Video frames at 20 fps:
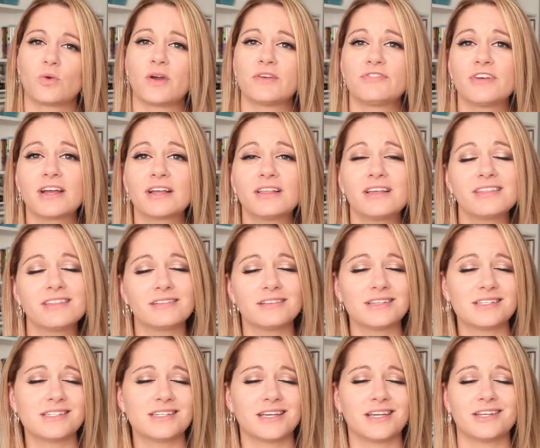Quite frankly, the
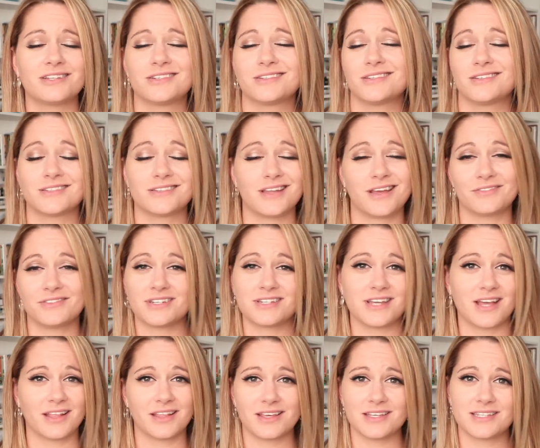listing agent doesn't have to
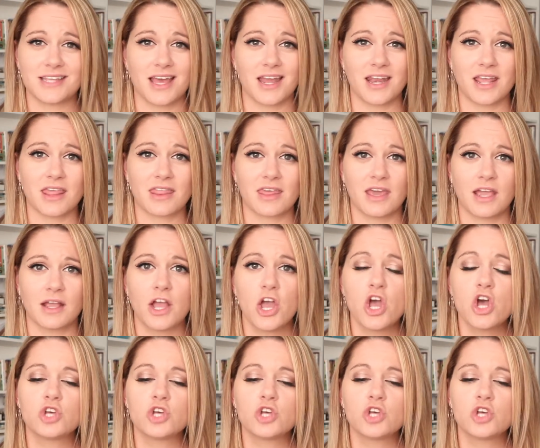tell us anything.